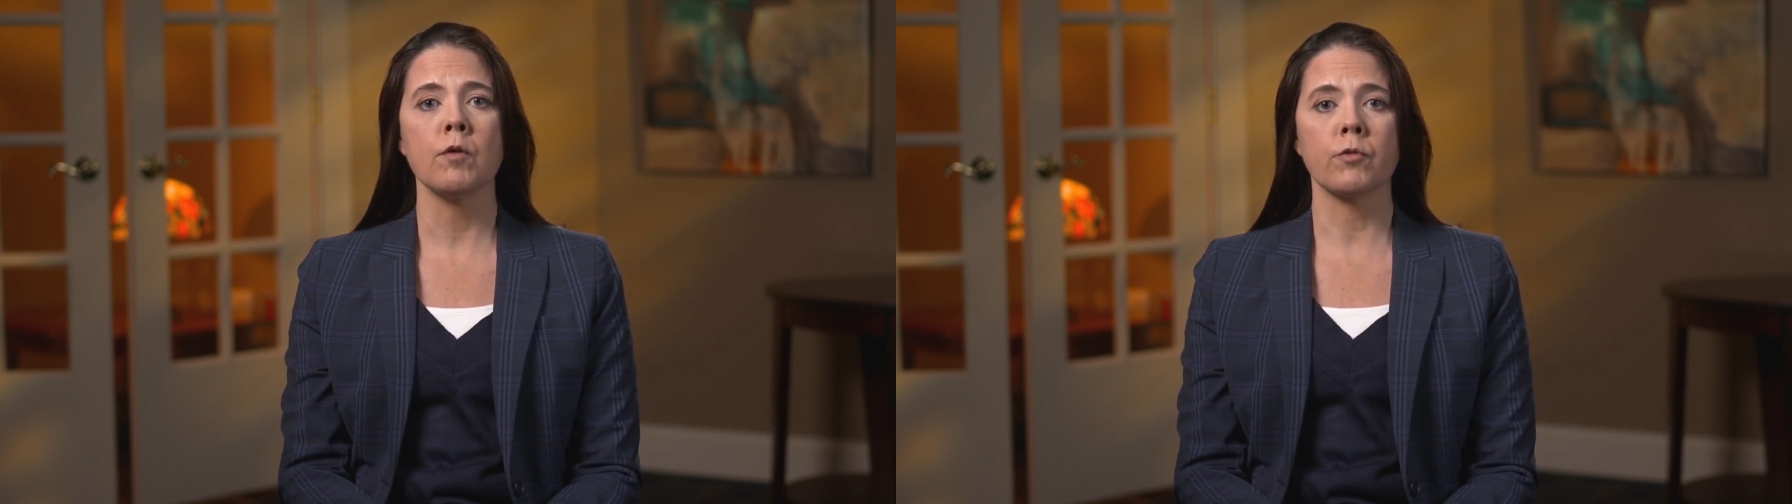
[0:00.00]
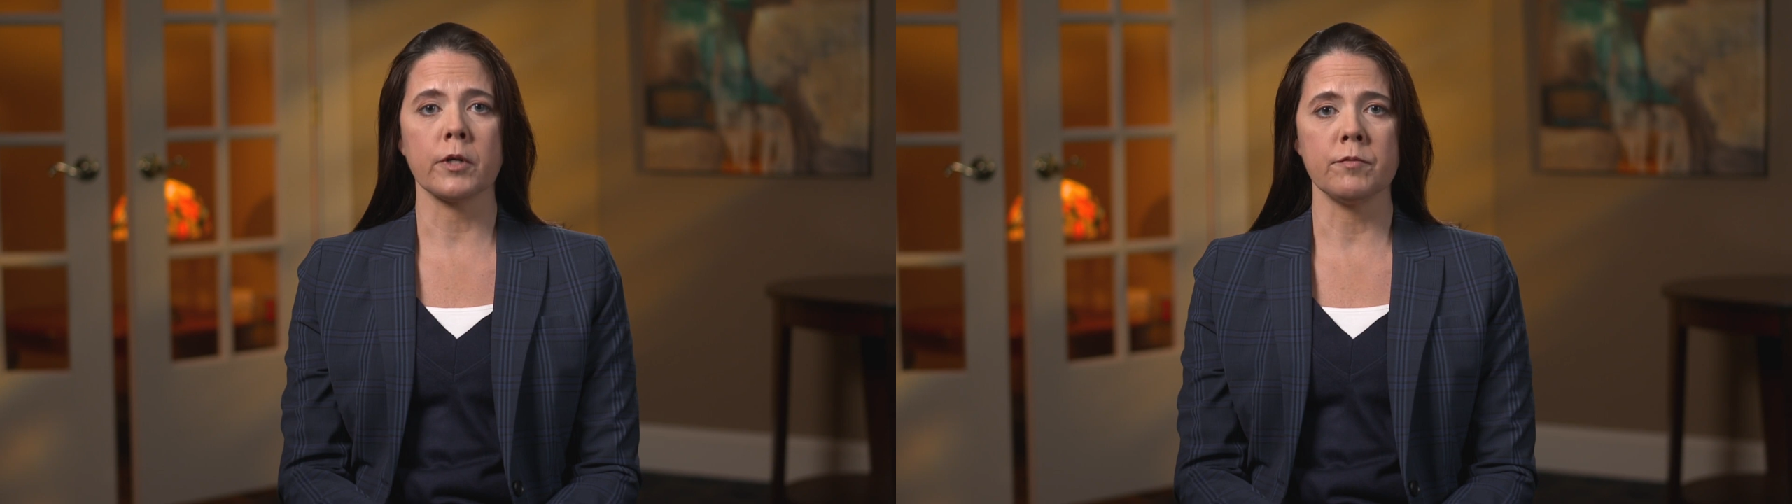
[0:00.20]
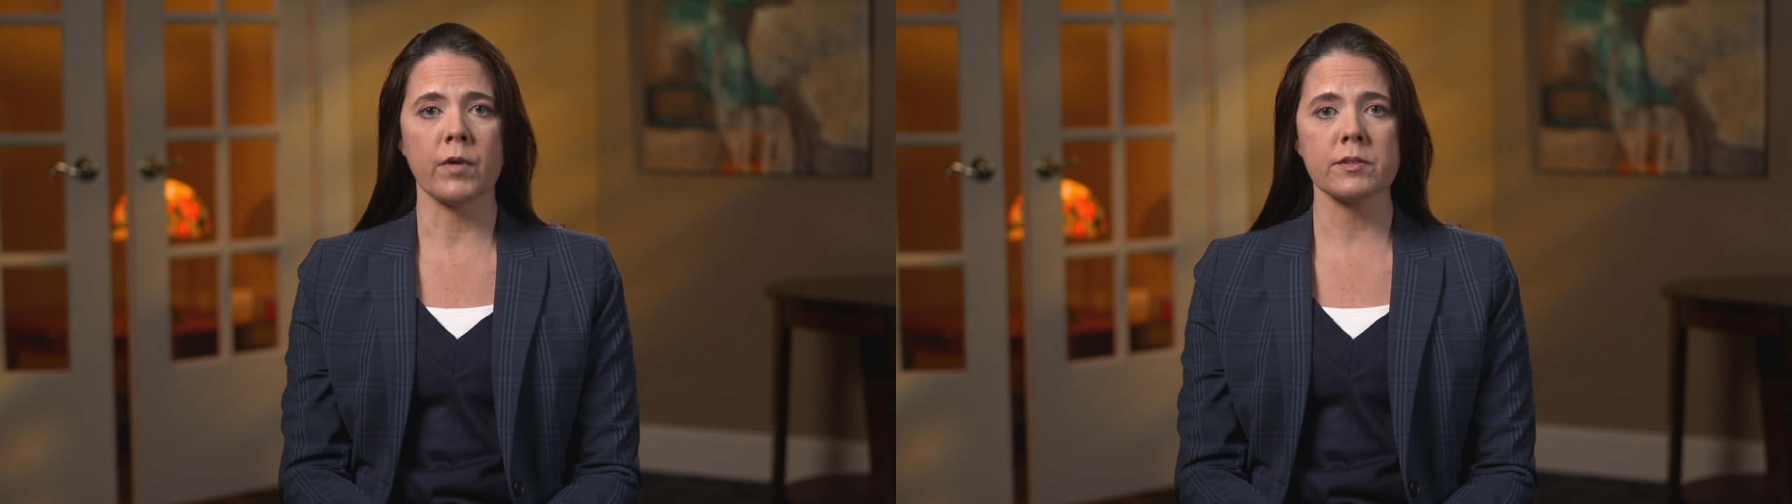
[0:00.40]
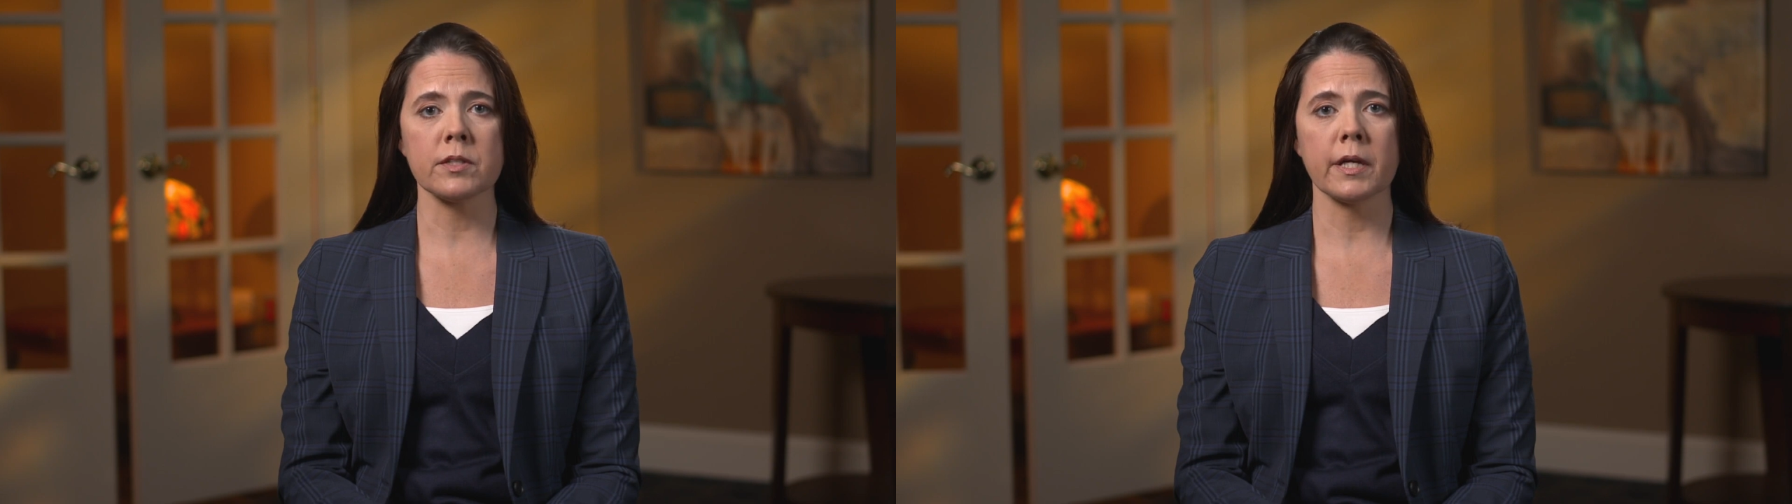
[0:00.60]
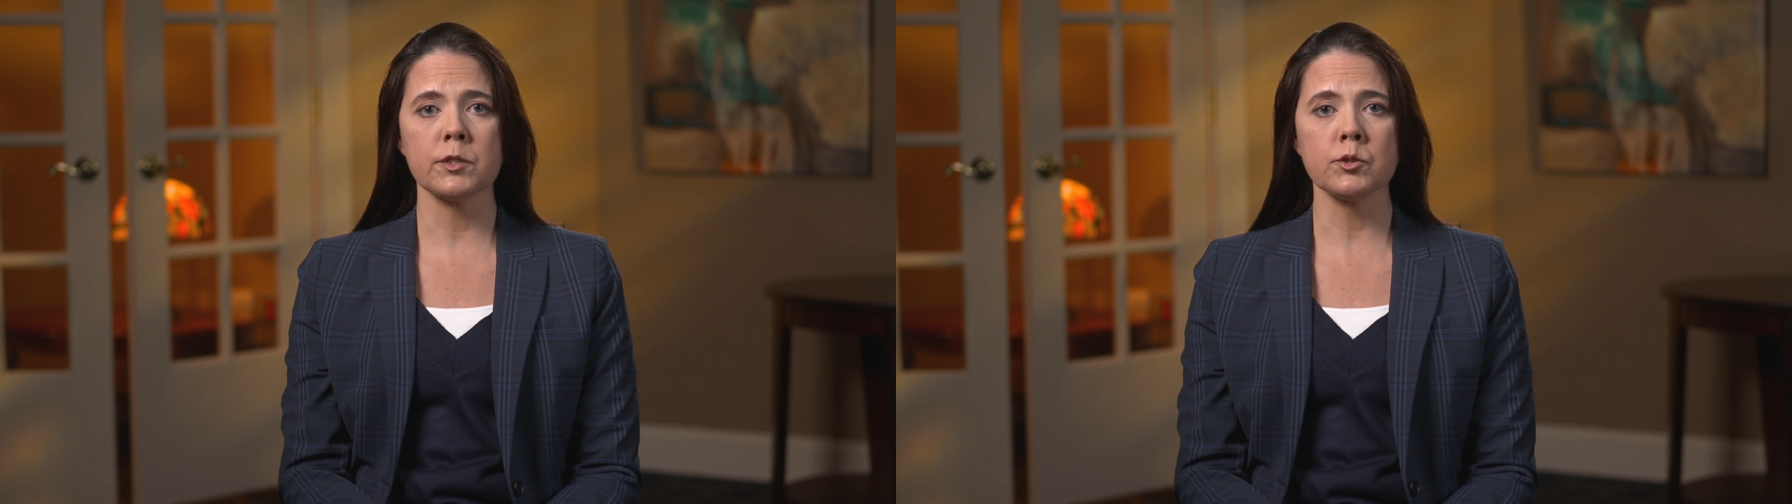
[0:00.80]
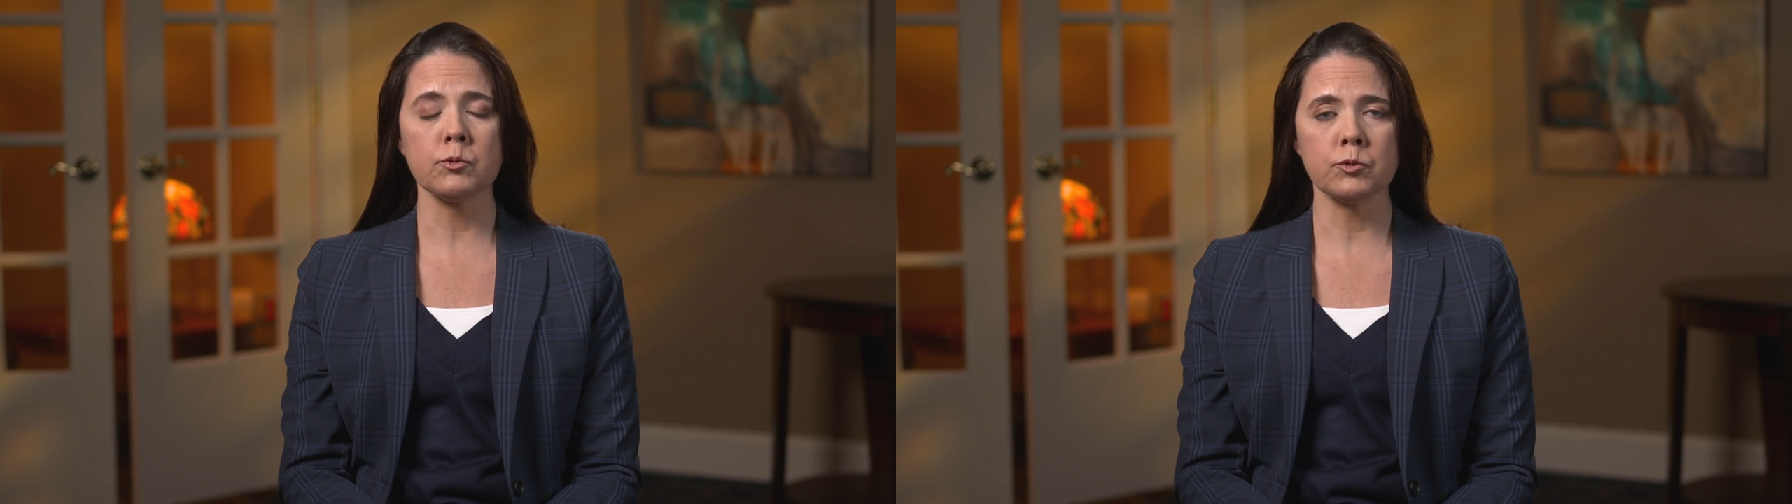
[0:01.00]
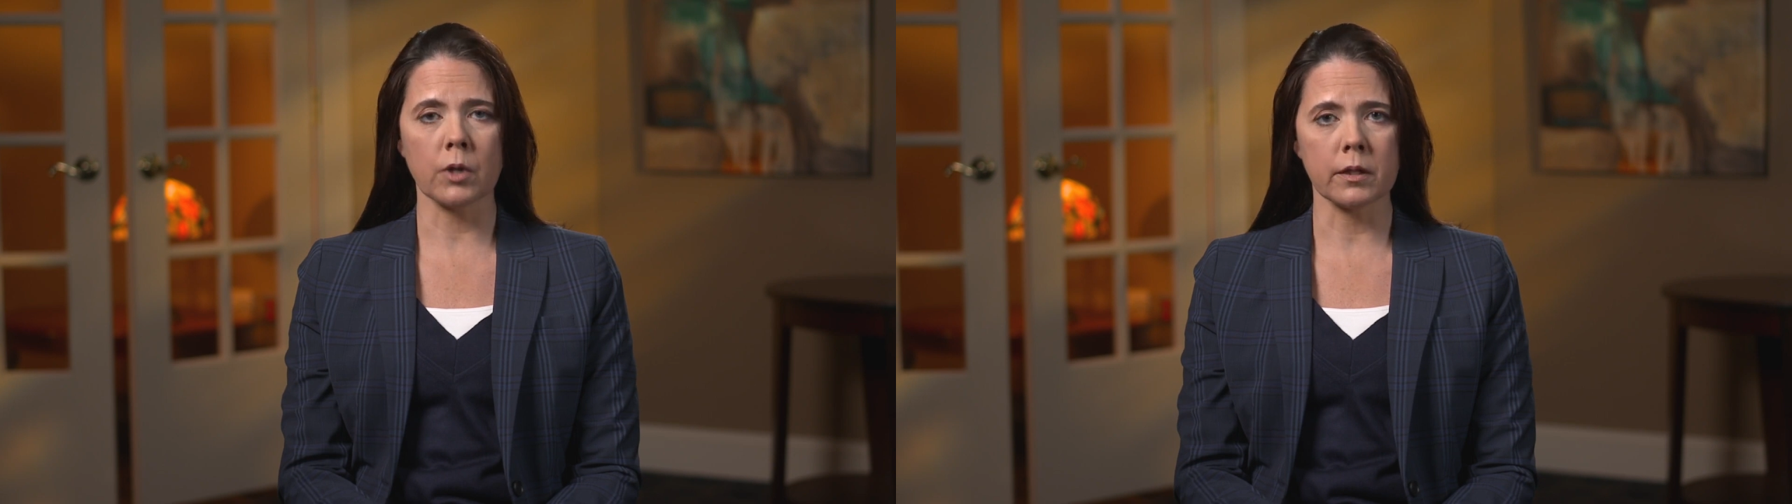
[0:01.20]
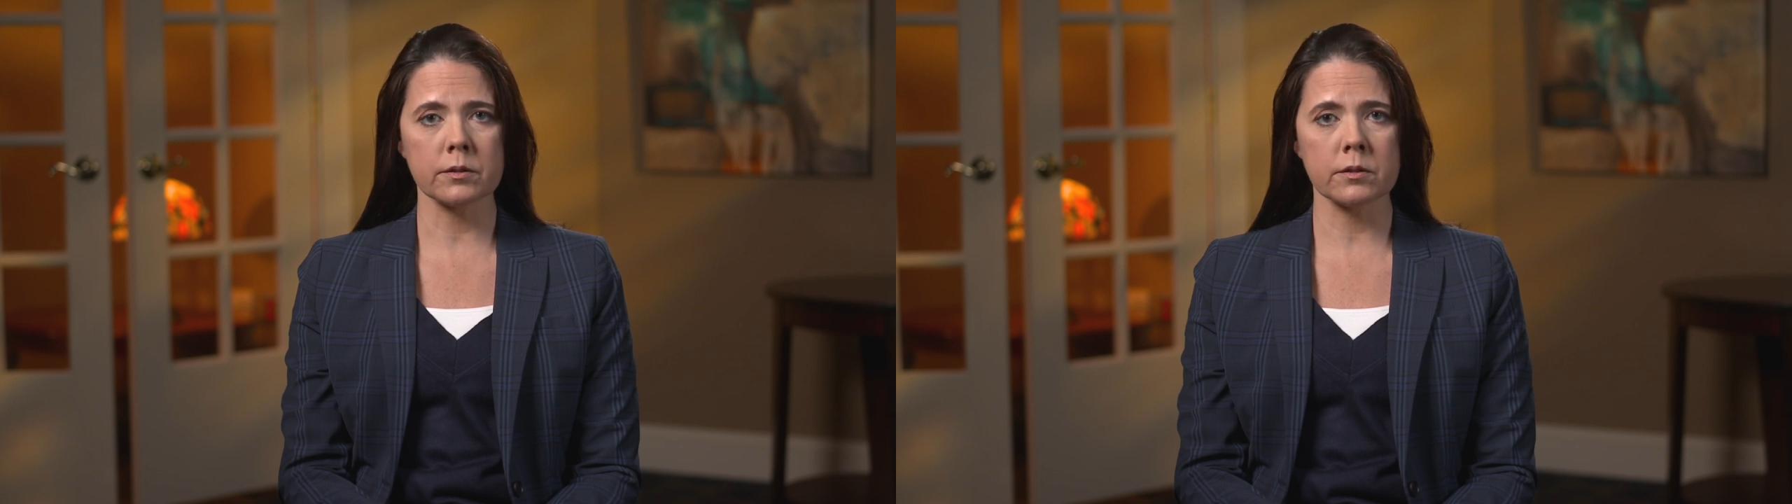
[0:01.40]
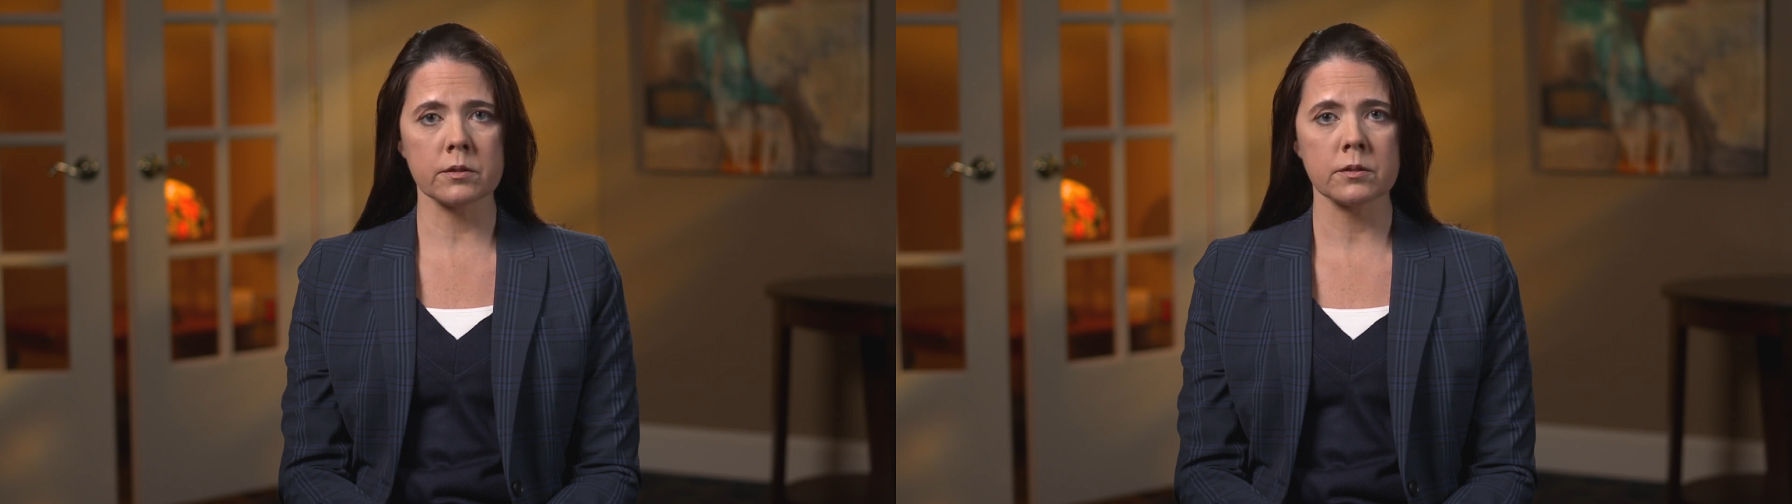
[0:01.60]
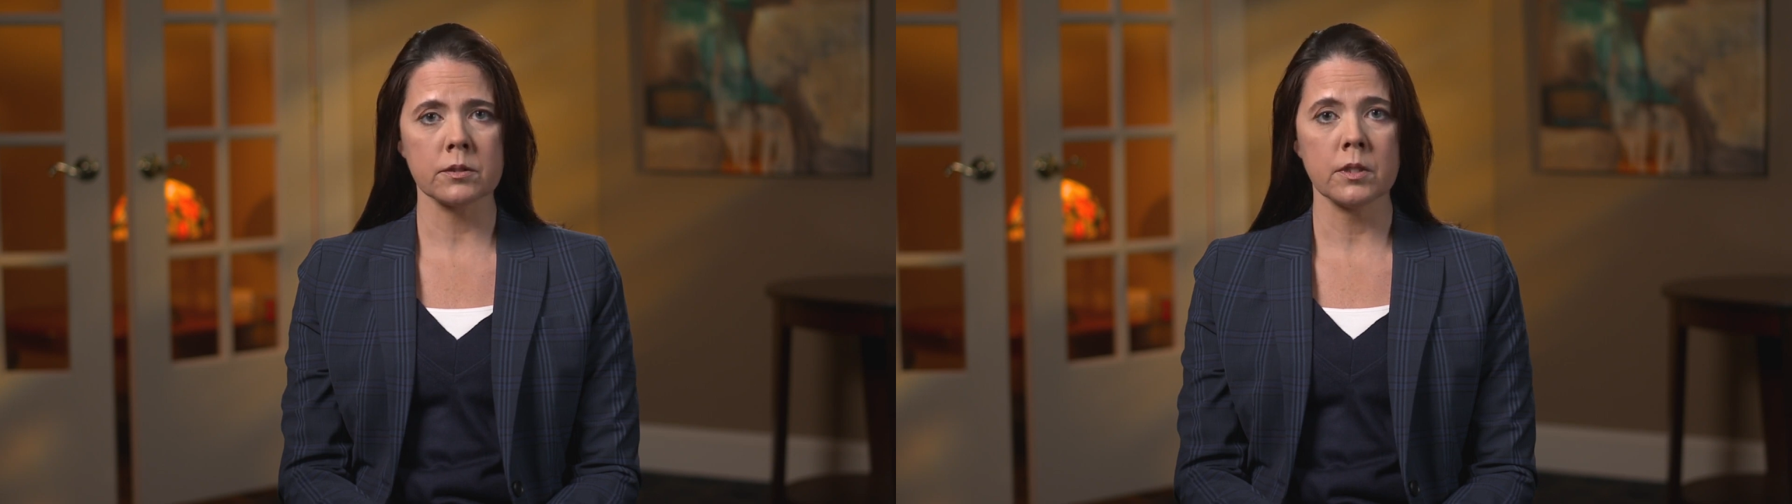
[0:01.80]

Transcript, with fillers: for investigational drugs,